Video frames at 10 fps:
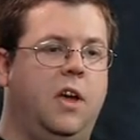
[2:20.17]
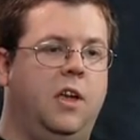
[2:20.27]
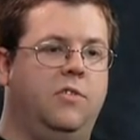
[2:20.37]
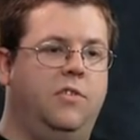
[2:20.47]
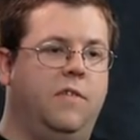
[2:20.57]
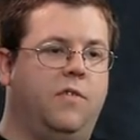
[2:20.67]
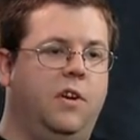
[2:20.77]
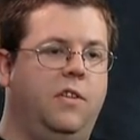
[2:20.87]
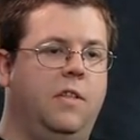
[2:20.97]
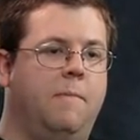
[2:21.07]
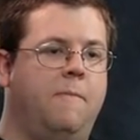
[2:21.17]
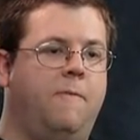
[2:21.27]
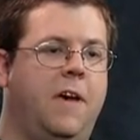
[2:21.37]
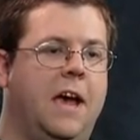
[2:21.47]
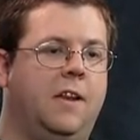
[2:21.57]
is different in the
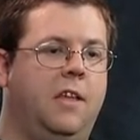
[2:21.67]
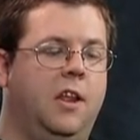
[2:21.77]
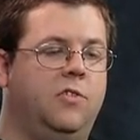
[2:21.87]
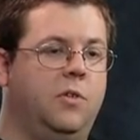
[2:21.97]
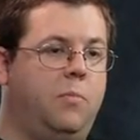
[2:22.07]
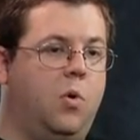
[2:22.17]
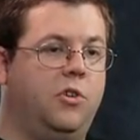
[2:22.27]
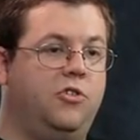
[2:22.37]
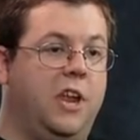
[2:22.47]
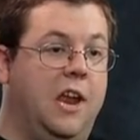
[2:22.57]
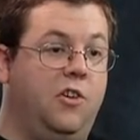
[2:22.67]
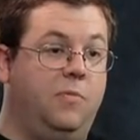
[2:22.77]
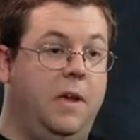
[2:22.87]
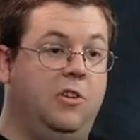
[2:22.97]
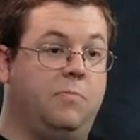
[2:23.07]
fact that it supports
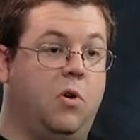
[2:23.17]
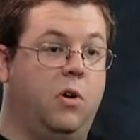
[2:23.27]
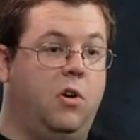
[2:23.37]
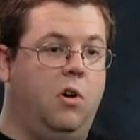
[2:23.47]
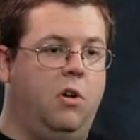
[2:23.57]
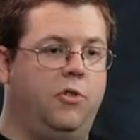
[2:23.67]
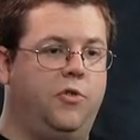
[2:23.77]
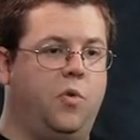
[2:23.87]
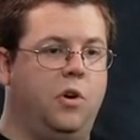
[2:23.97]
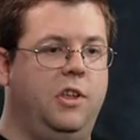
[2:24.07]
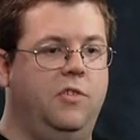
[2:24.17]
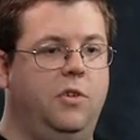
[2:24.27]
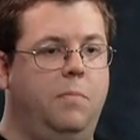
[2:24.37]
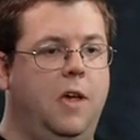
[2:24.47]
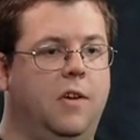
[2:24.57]
standards-based protocols for
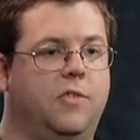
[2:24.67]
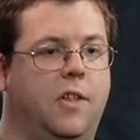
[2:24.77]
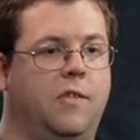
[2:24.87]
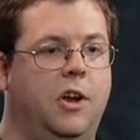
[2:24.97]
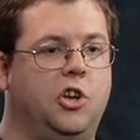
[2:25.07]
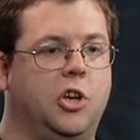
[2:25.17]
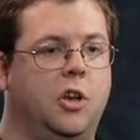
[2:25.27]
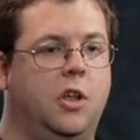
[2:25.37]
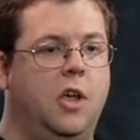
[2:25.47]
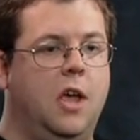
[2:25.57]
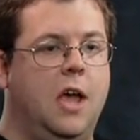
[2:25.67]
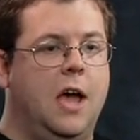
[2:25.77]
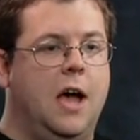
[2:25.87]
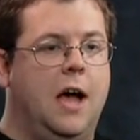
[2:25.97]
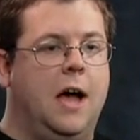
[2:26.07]
TCP acceleration.
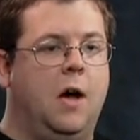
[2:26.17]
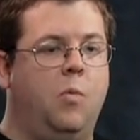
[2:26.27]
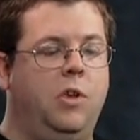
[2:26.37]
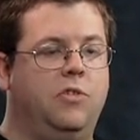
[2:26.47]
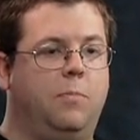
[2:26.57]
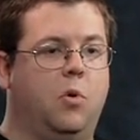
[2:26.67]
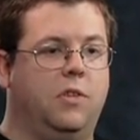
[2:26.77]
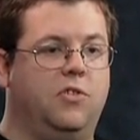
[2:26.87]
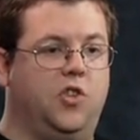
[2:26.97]
We support the